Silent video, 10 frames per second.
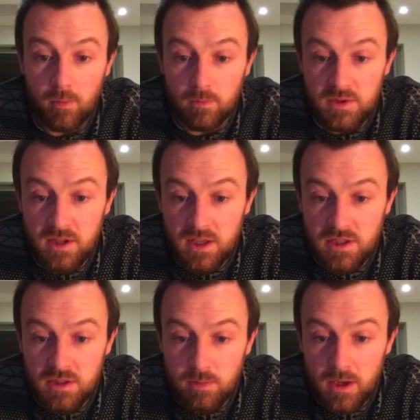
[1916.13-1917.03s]
So let's
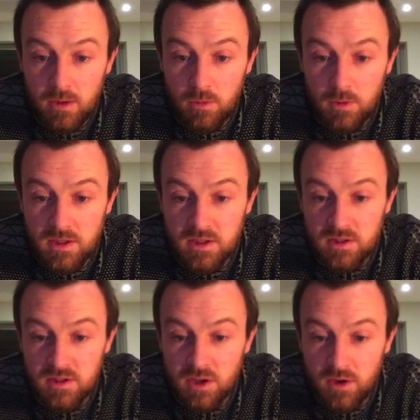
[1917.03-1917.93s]
just make all these
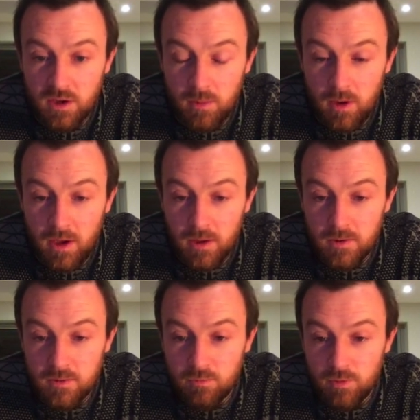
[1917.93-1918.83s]
sodium
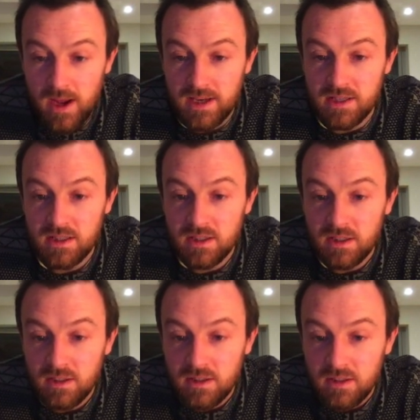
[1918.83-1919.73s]
ions red.
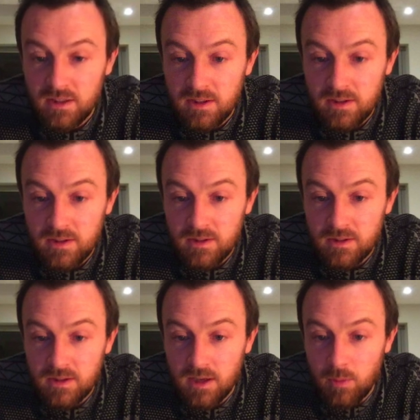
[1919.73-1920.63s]

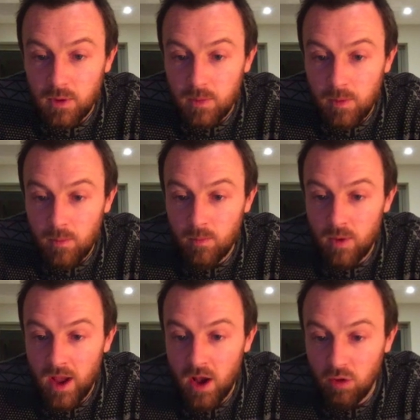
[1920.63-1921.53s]
It's going to be a bit
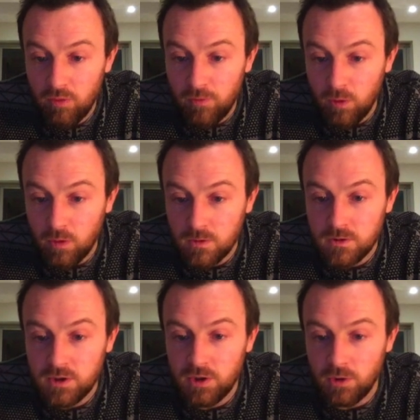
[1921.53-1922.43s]
helpful
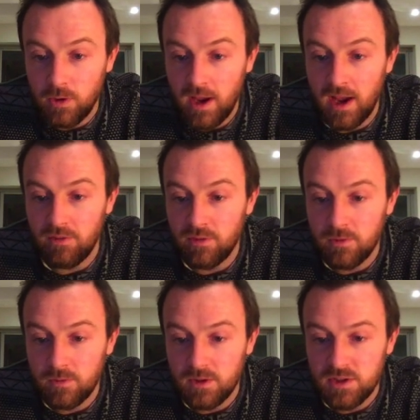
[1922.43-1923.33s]
to have
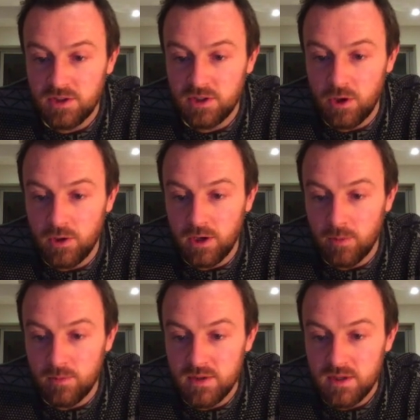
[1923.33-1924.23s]
the
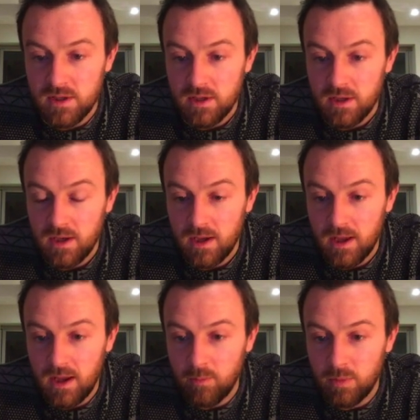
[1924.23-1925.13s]
sodiums and